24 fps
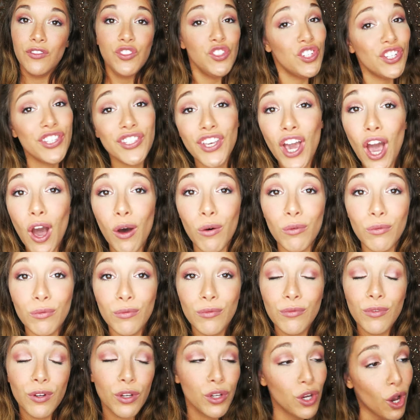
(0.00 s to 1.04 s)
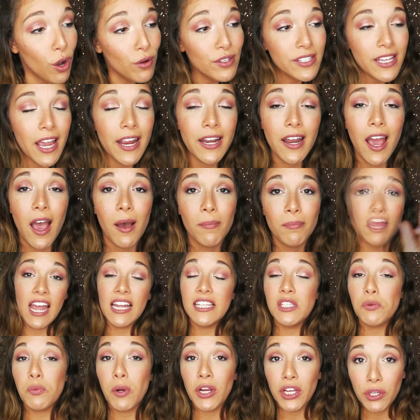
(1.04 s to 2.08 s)
Just go. Go sign up.
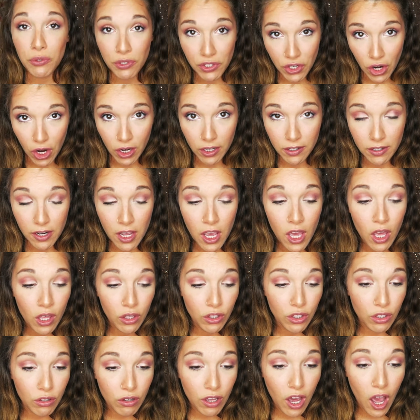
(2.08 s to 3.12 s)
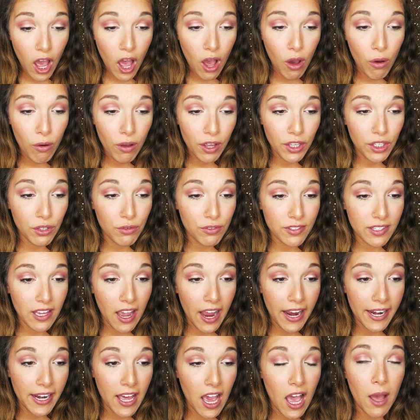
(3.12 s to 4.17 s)
That's where you start. You go, you
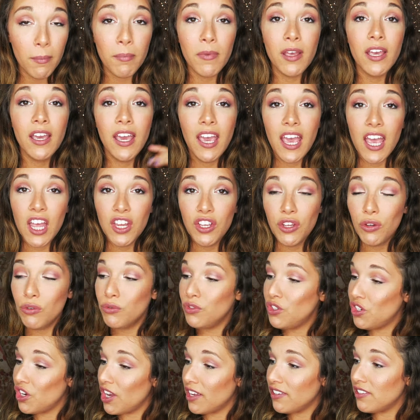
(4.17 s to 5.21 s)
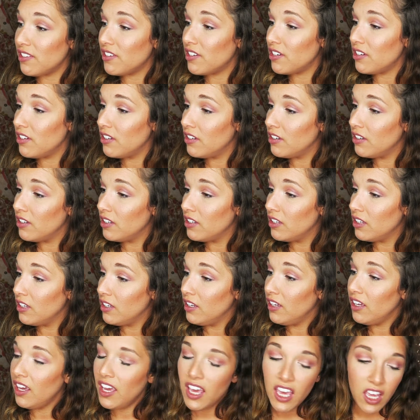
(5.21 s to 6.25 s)
sign up, and you just
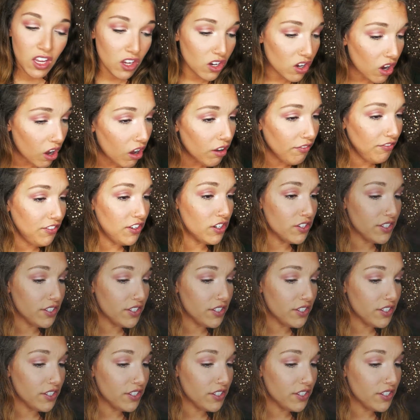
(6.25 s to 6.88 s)
engulf